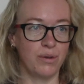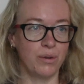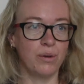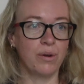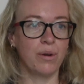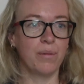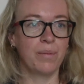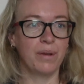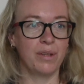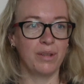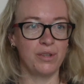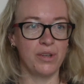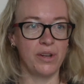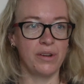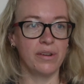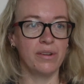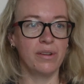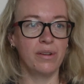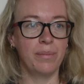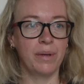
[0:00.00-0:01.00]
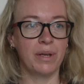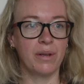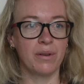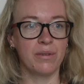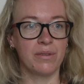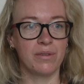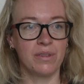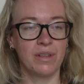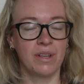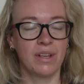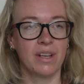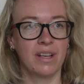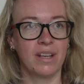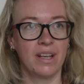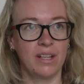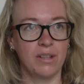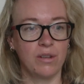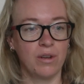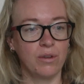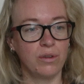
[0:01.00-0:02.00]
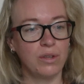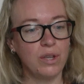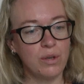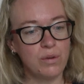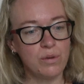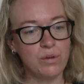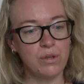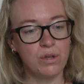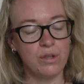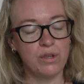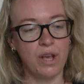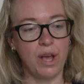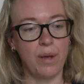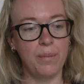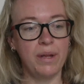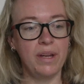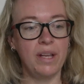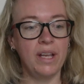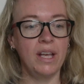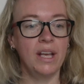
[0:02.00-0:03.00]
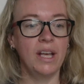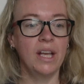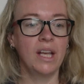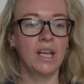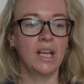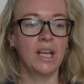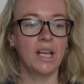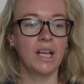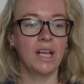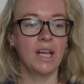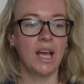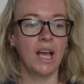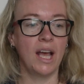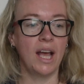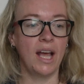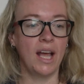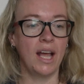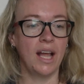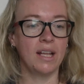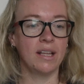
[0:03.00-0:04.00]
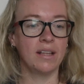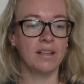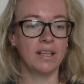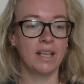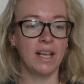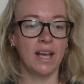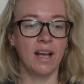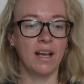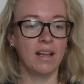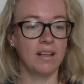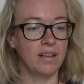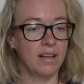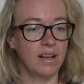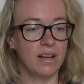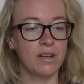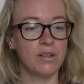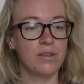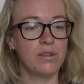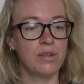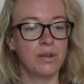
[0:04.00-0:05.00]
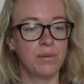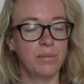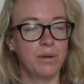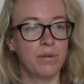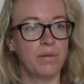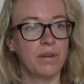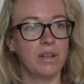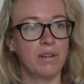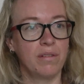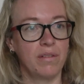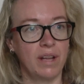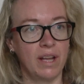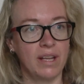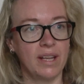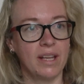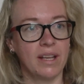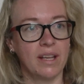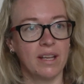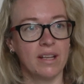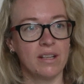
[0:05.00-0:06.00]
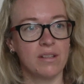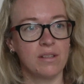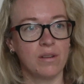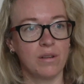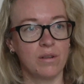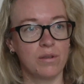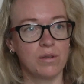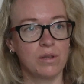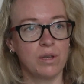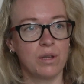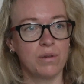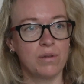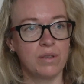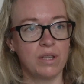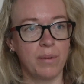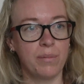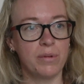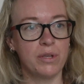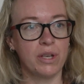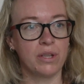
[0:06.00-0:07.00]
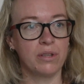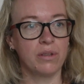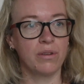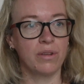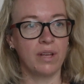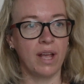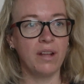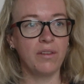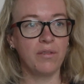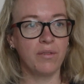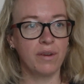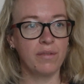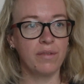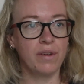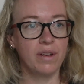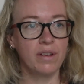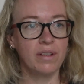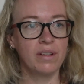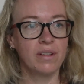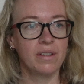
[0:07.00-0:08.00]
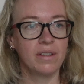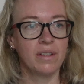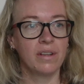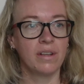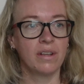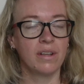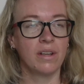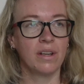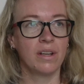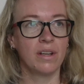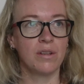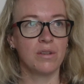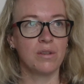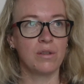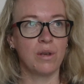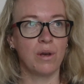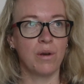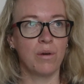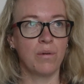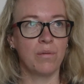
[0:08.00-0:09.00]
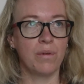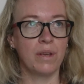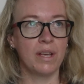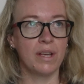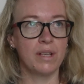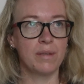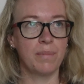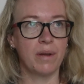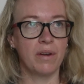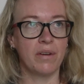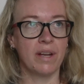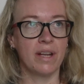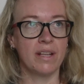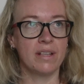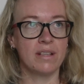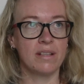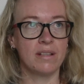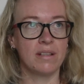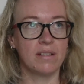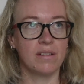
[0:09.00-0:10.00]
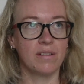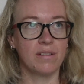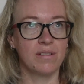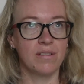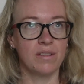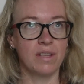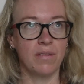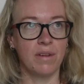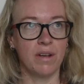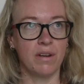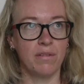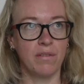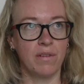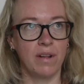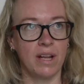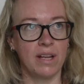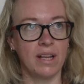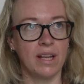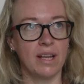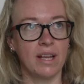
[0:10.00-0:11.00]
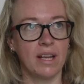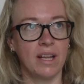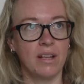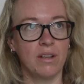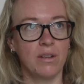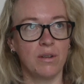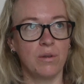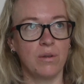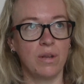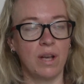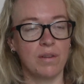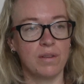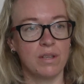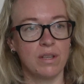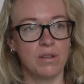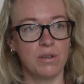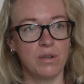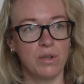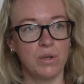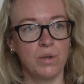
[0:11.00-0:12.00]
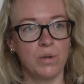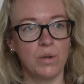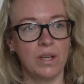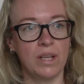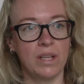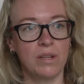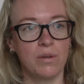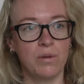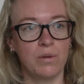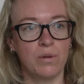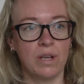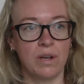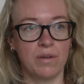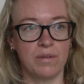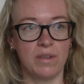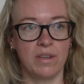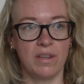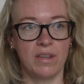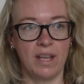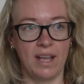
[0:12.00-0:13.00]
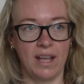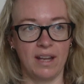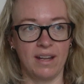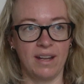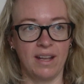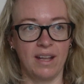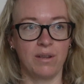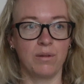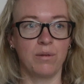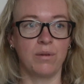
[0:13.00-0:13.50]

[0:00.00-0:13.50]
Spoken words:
Europe in general because it continues to Germany. And yeah, large fluvial flooding is also subject on that river. So we experienced severe flooding in 2002 and 2010 and